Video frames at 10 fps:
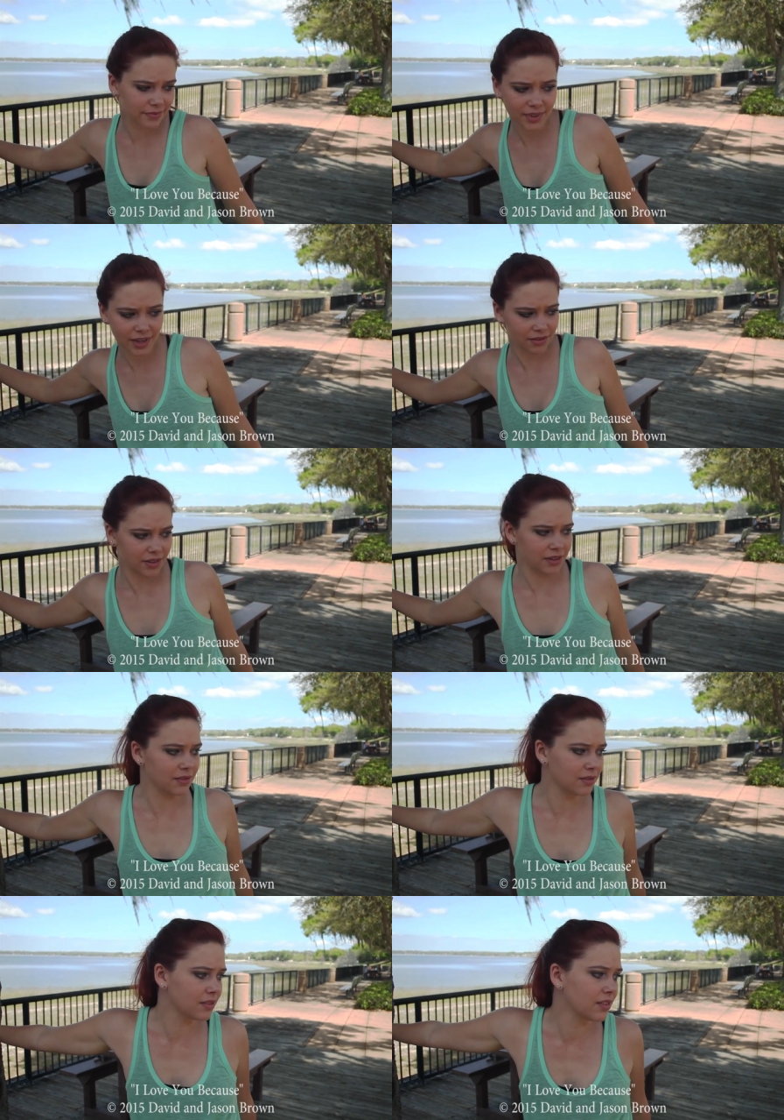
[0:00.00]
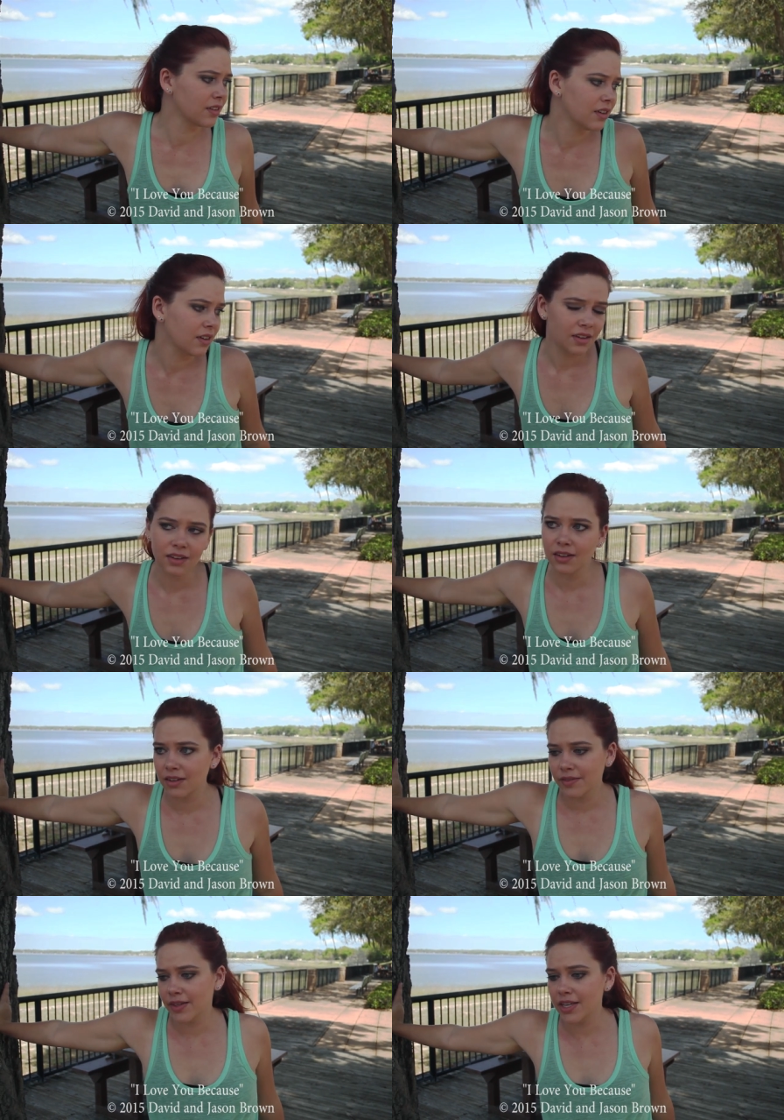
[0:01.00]
I don't know.
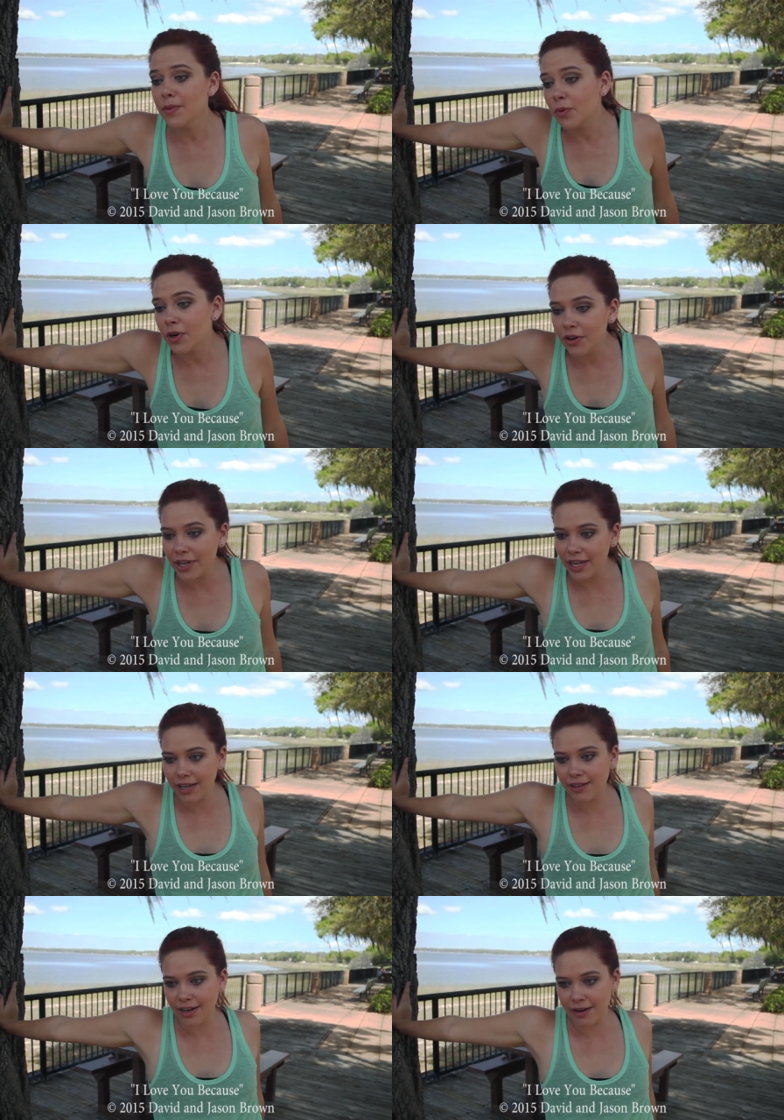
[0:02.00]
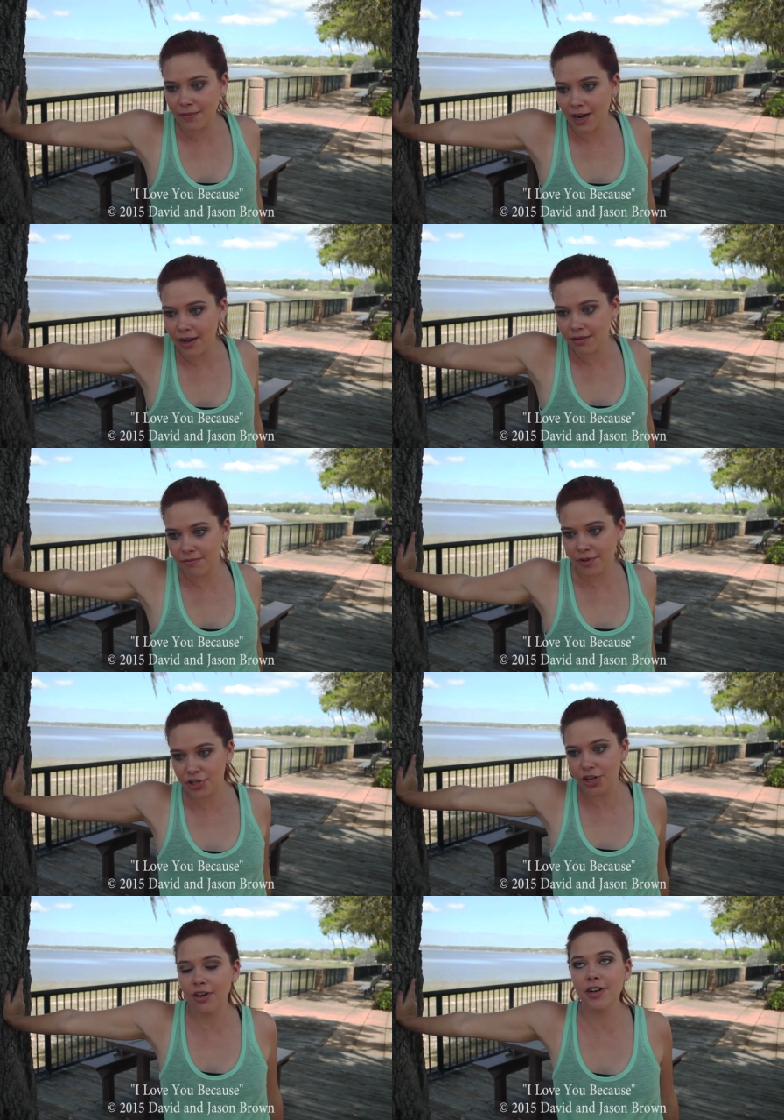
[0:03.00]
I keep worrying that I'm not
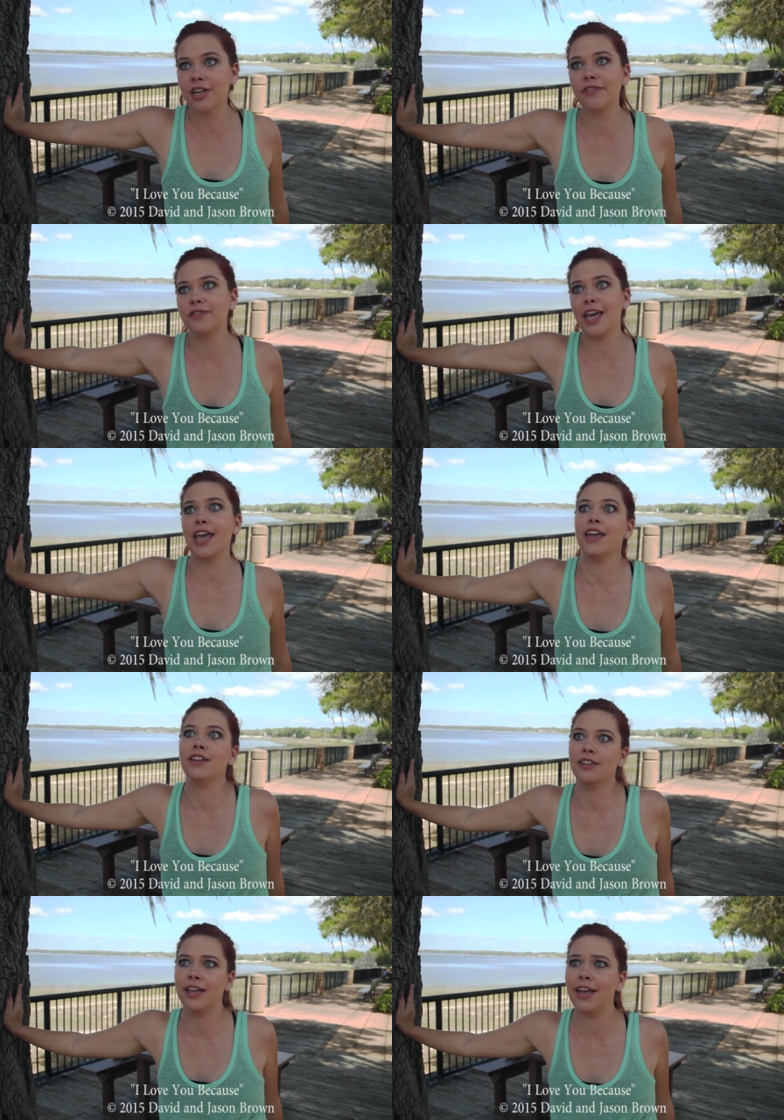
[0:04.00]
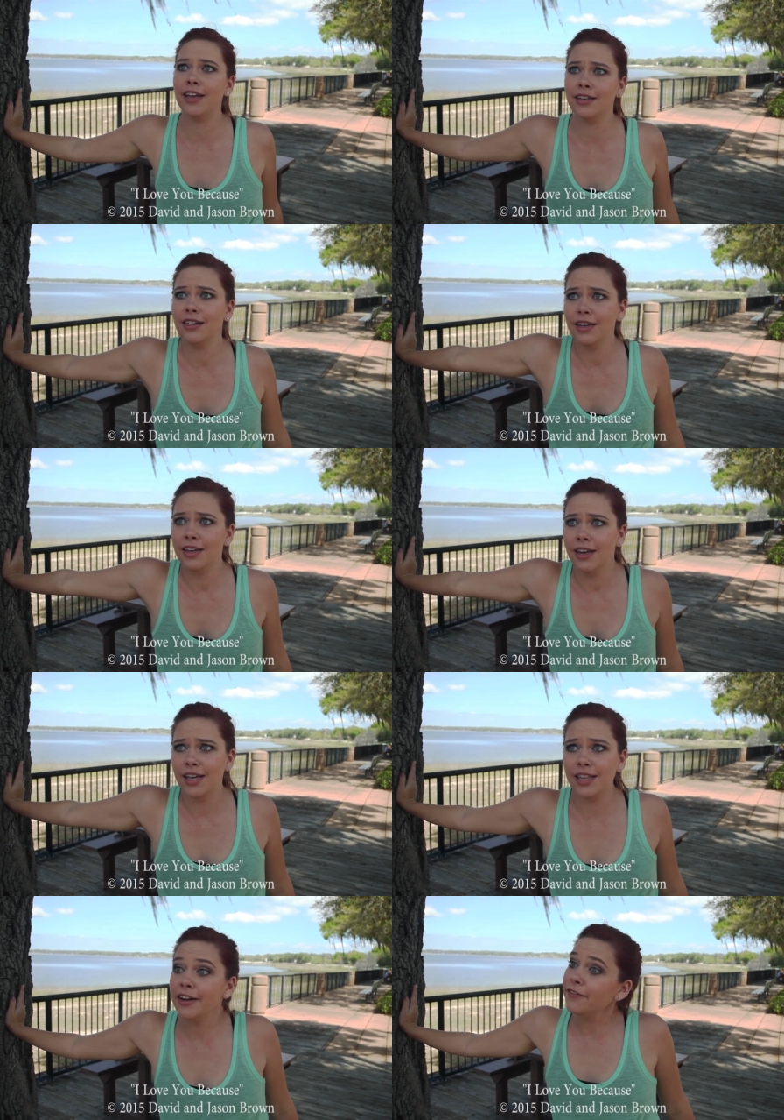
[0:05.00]
mature enough to handle it.
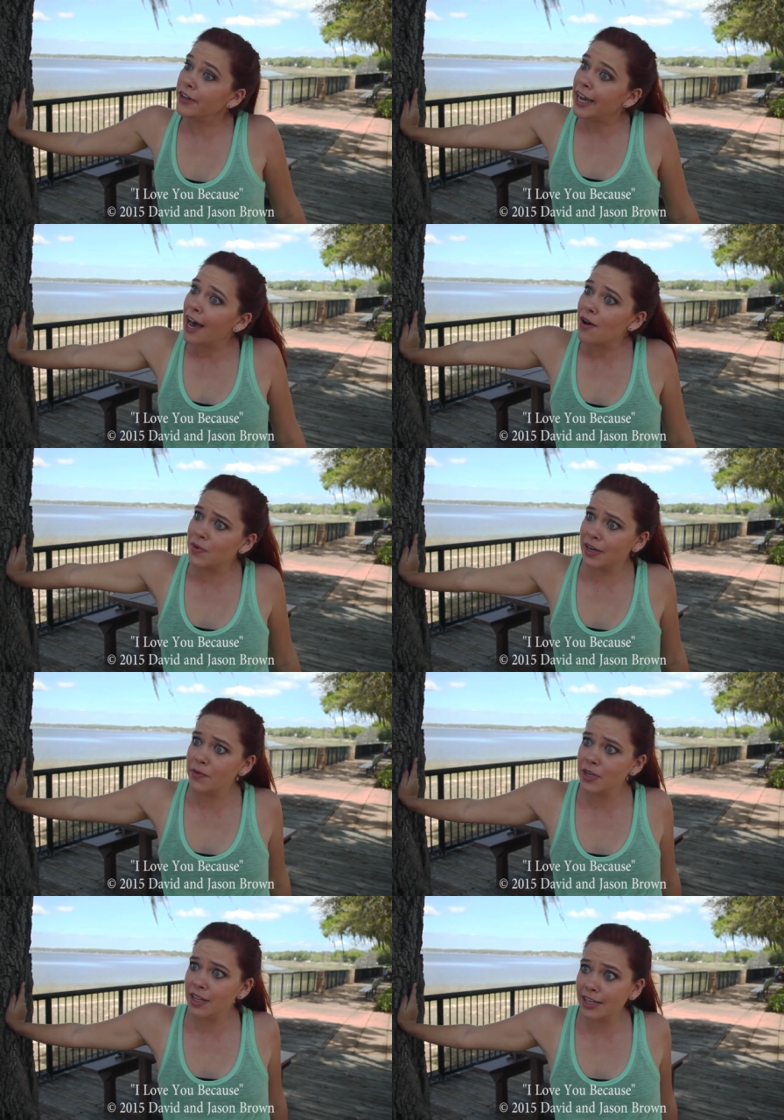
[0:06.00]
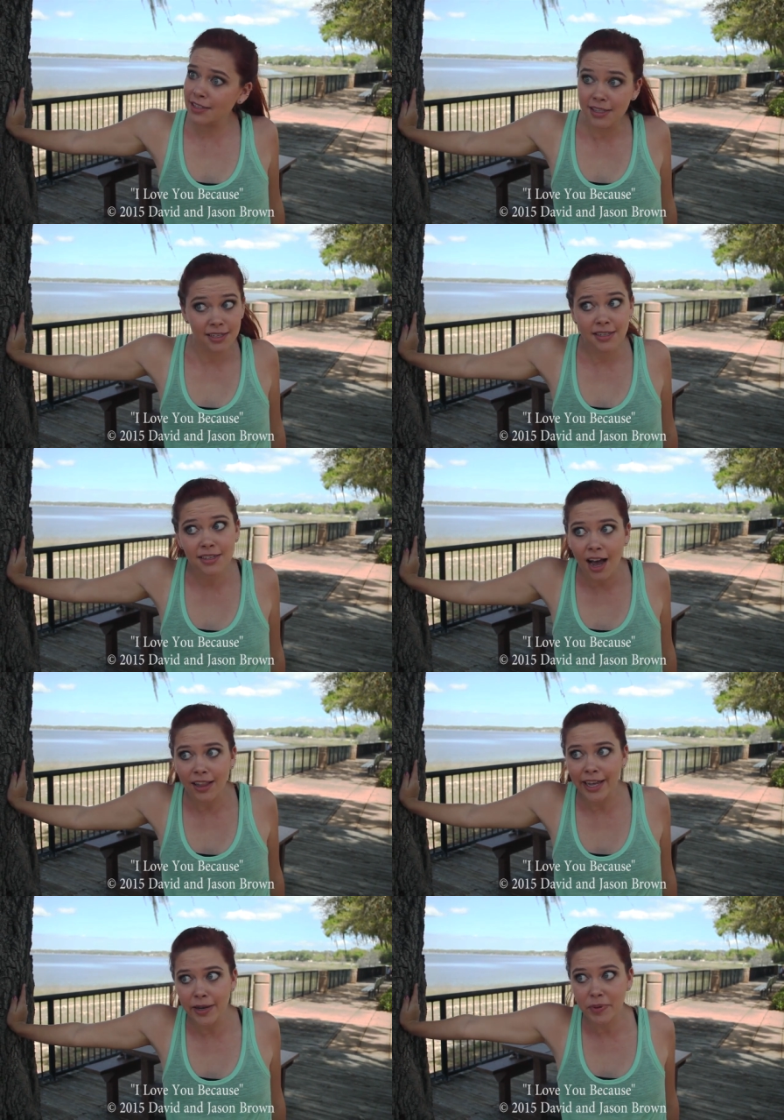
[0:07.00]
And then I freak out when I realize that this is not
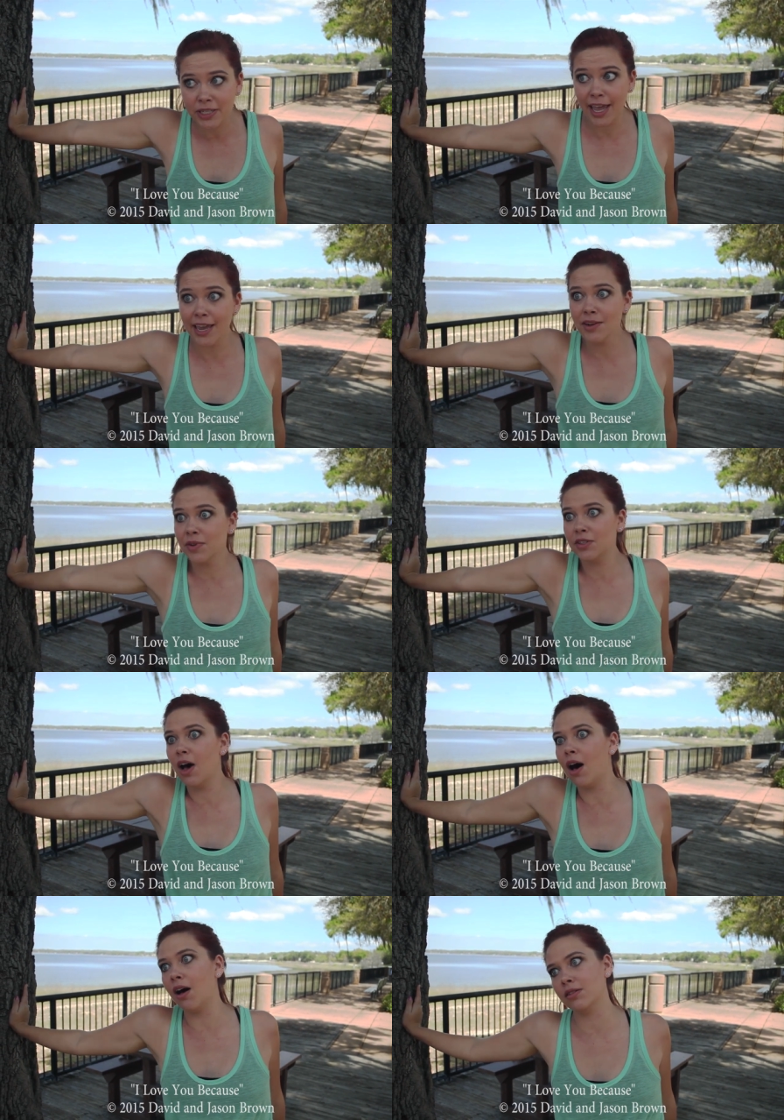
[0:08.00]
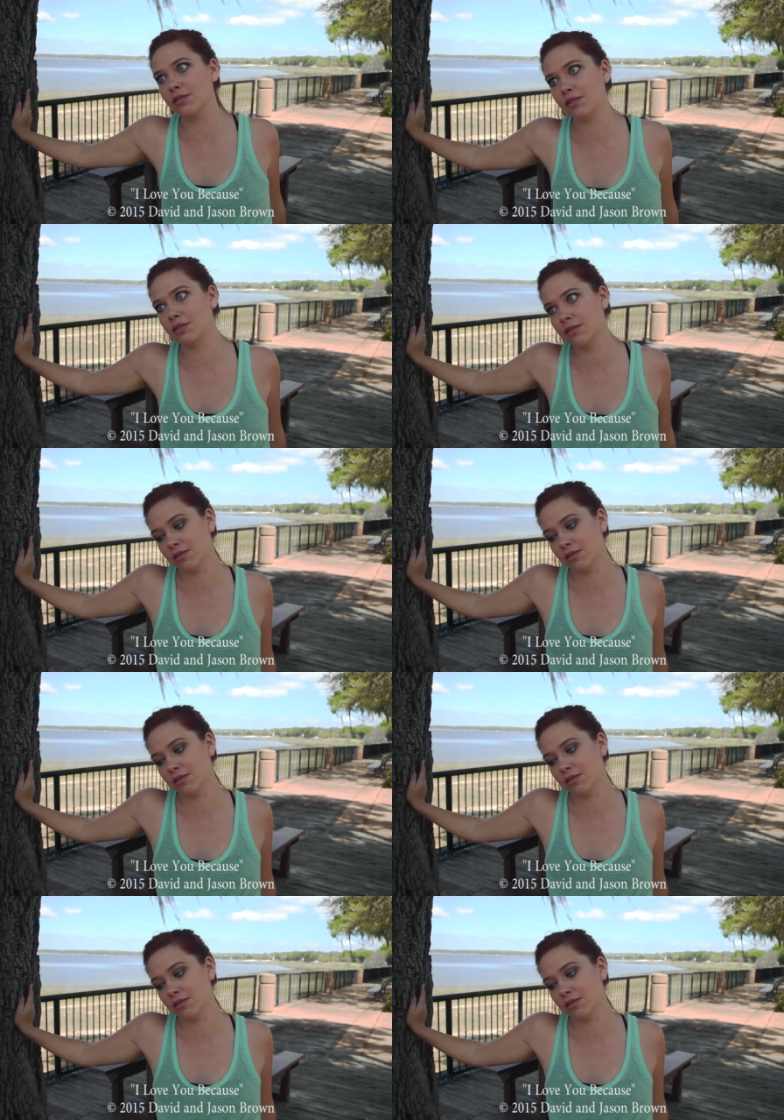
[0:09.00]
like playing with dolls.